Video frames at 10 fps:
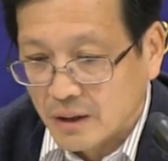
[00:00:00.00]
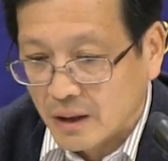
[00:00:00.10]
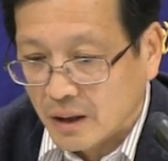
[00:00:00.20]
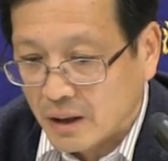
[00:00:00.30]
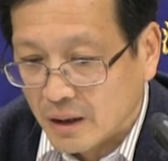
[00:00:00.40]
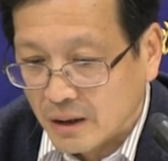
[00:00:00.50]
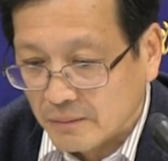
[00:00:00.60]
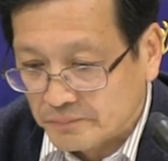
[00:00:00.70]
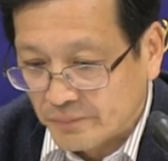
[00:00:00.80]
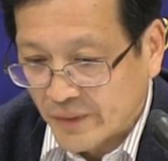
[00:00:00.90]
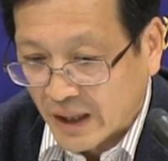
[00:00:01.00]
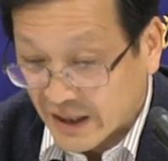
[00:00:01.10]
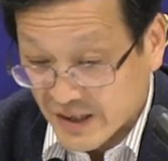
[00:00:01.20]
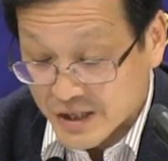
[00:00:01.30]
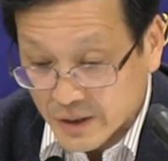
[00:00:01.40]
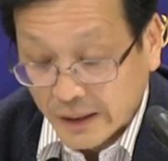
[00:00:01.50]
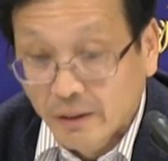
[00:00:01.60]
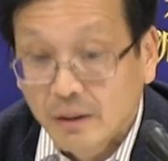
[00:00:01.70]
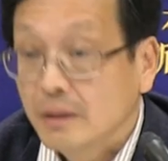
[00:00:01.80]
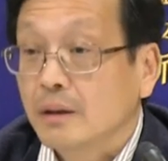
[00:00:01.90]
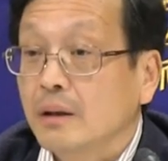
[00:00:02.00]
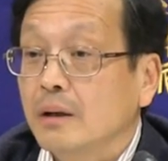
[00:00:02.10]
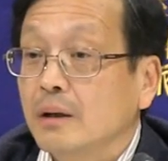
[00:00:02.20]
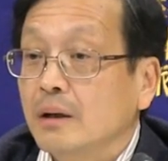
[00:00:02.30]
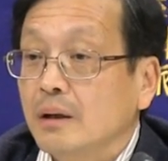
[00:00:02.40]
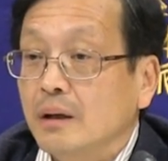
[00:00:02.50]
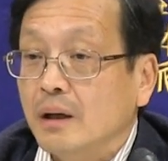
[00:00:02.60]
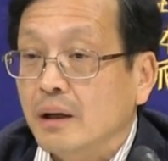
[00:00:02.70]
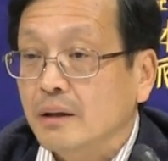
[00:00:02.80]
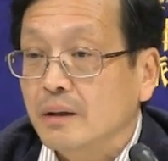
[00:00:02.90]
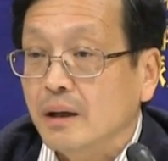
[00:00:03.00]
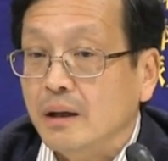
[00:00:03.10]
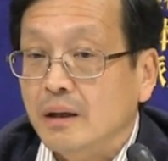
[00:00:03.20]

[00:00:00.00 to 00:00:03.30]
are risky, and